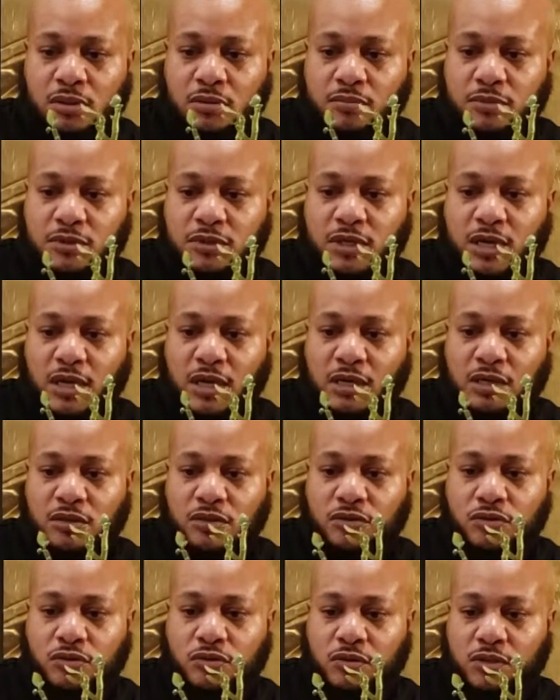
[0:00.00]
Just kind of
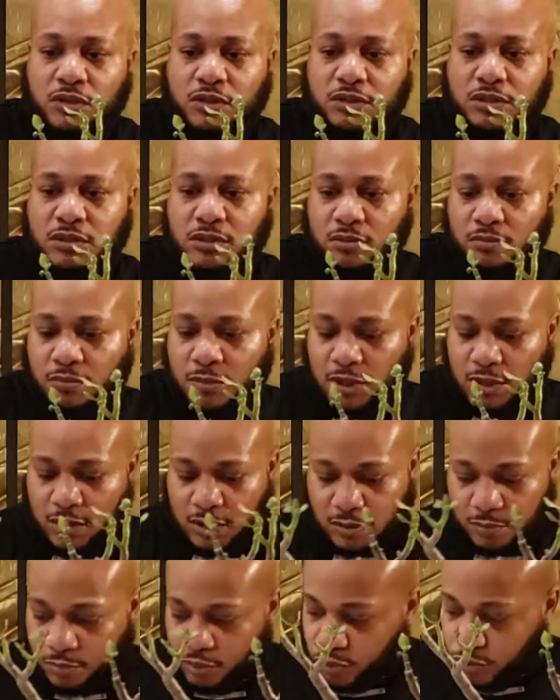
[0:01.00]
doing some
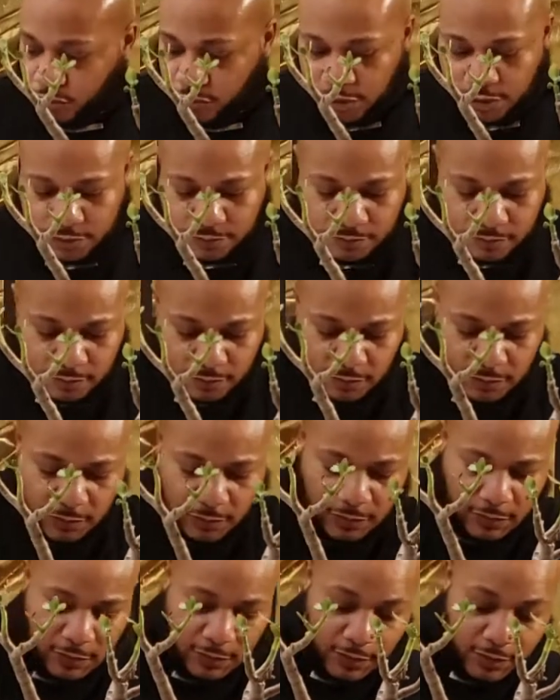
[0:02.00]
pruning.
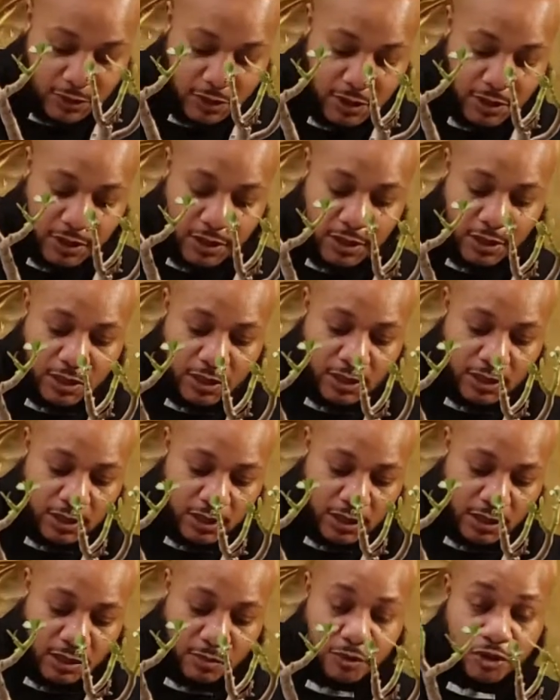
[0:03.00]

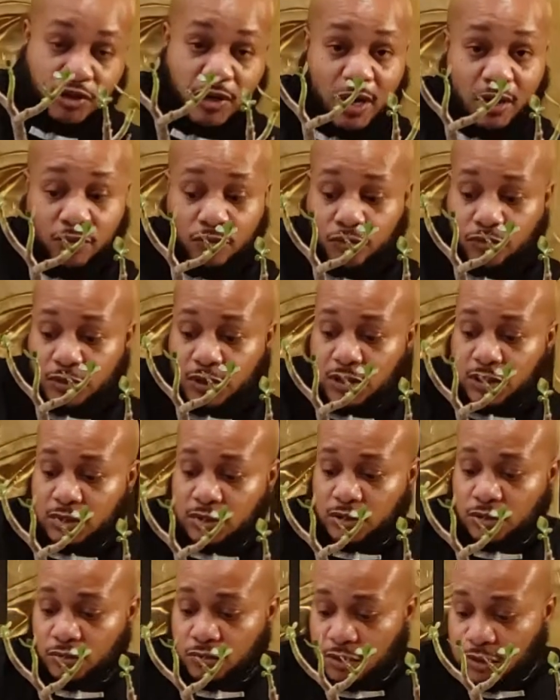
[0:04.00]
I'm gonna try to root these
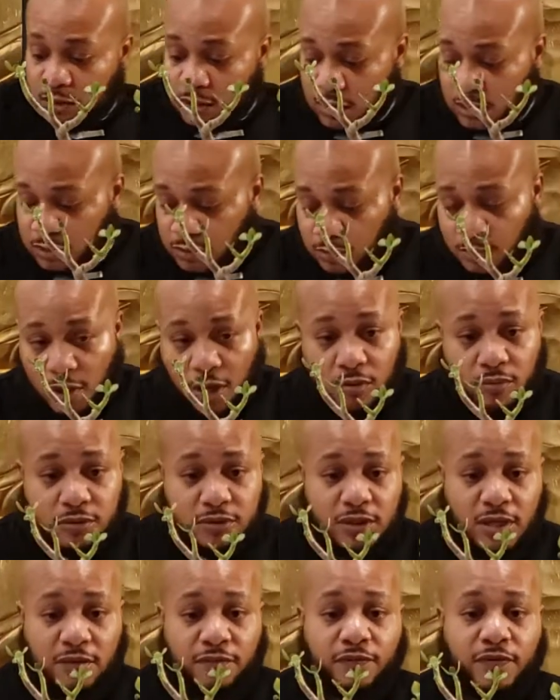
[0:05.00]
too, these little small ones
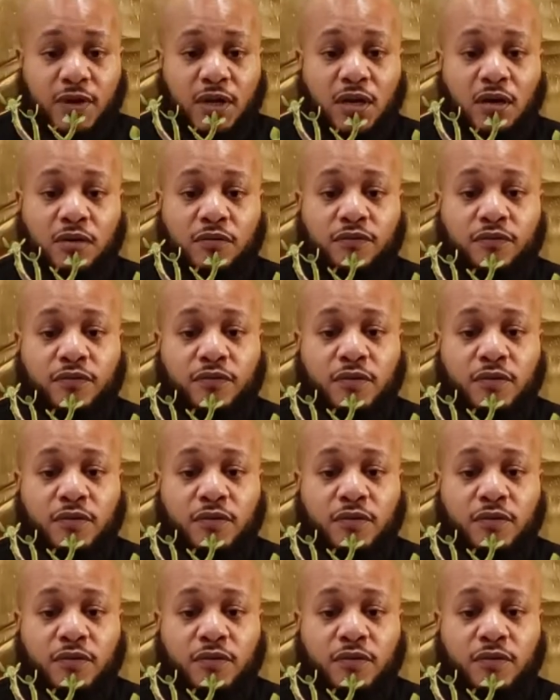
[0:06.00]
that fell off.